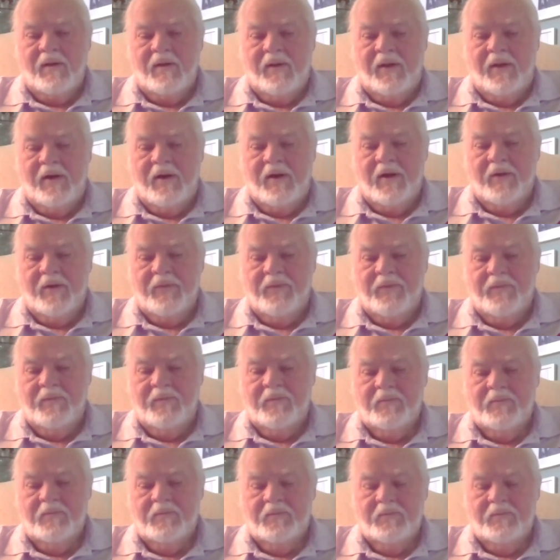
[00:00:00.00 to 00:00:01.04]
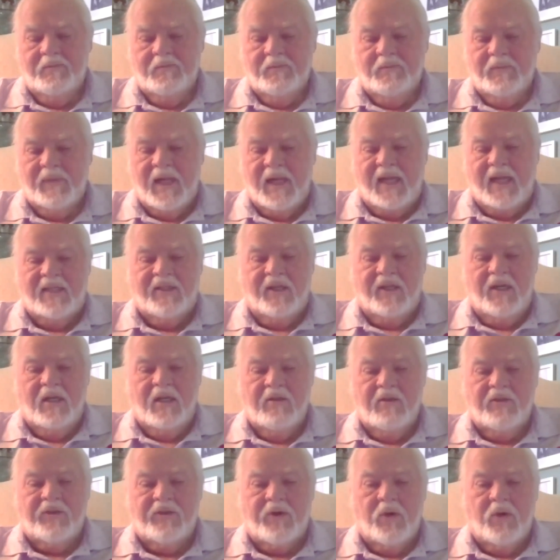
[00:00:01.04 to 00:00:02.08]
you know, that's
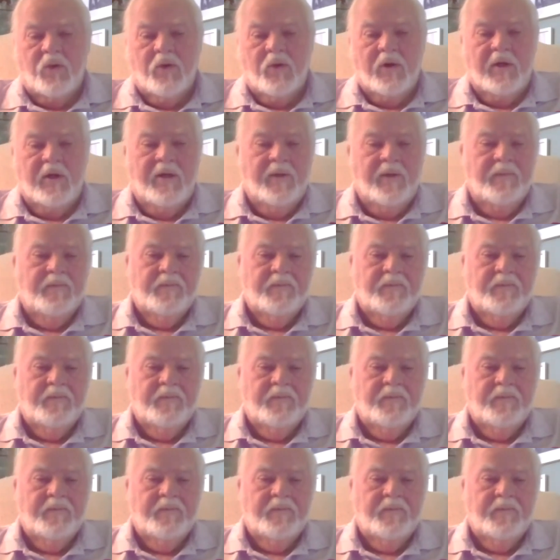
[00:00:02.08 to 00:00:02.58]
another story.